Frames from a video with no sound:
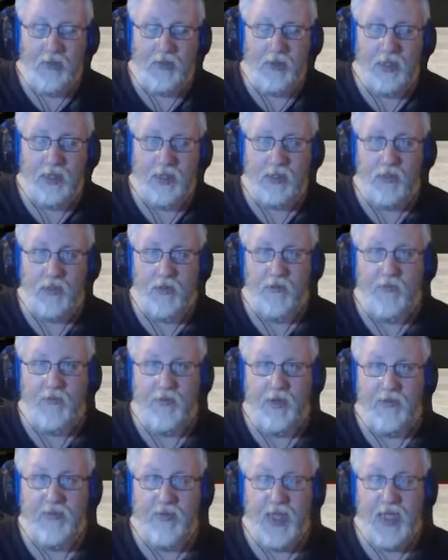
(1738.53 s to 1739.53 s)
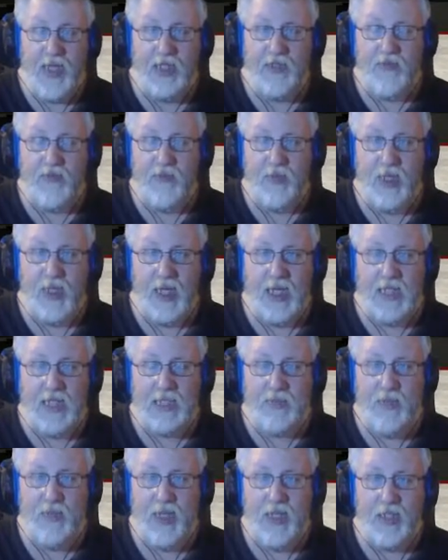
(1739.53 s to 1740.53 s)
He's looking for revenge from the
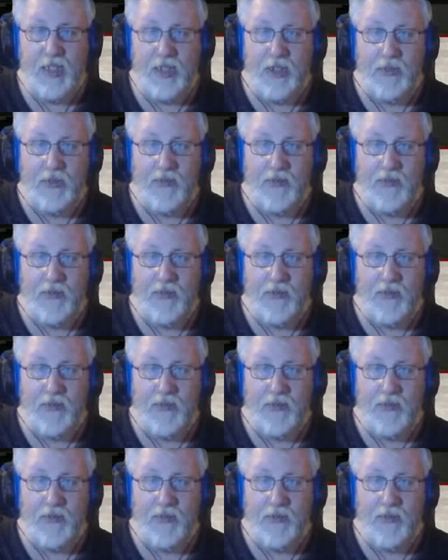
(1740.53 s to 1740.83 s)
last match.